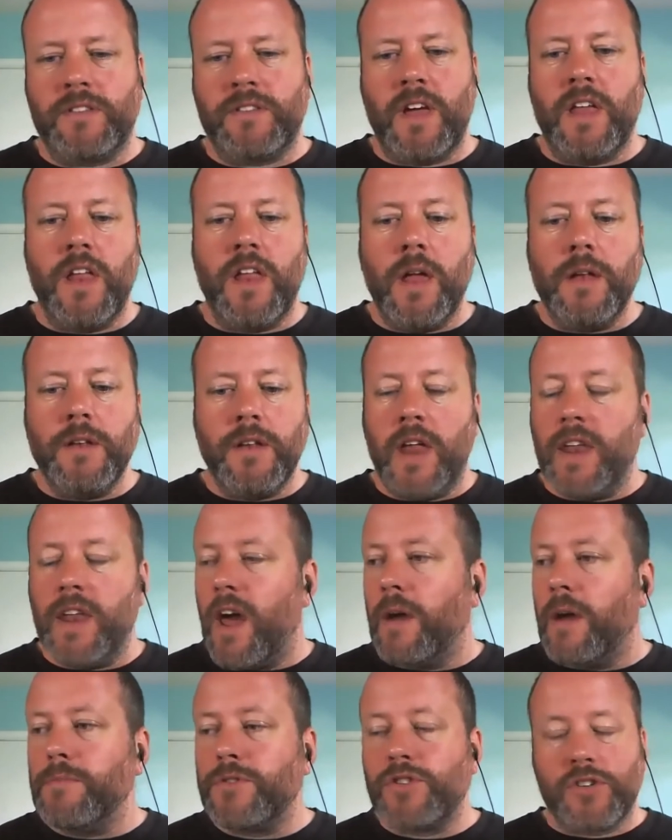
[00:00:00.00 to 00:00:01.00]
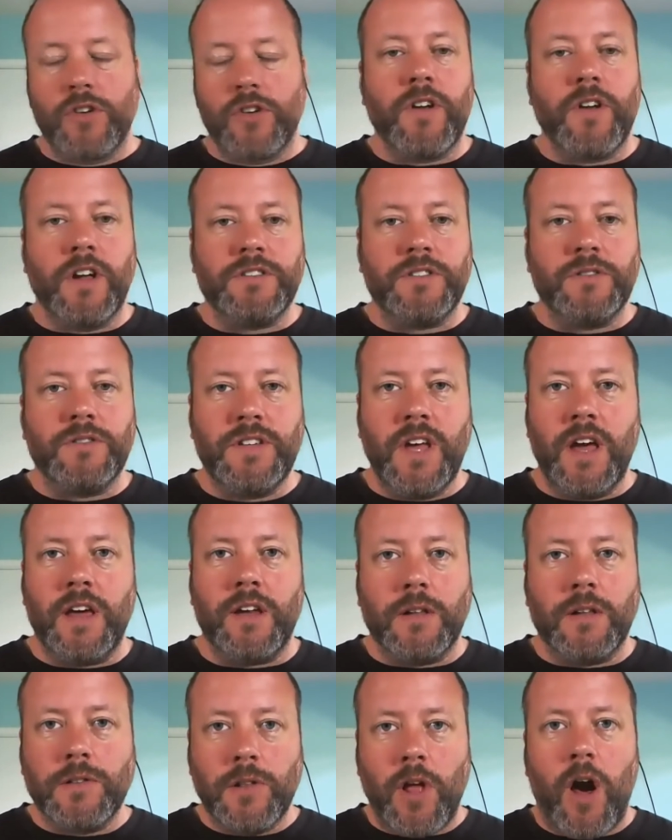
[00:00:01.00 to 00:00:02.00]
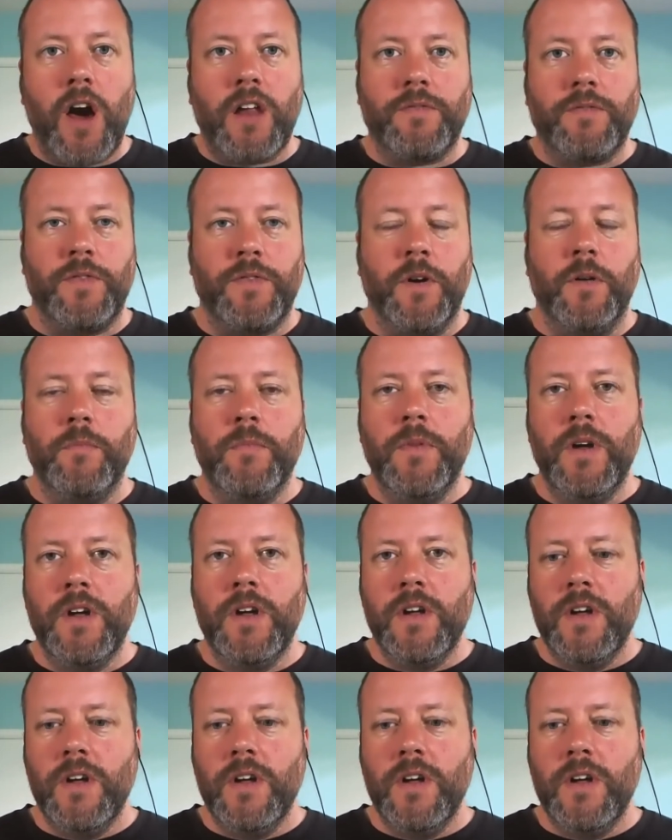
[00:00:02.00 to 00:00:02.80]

And I'm sure, as you said, a lot of them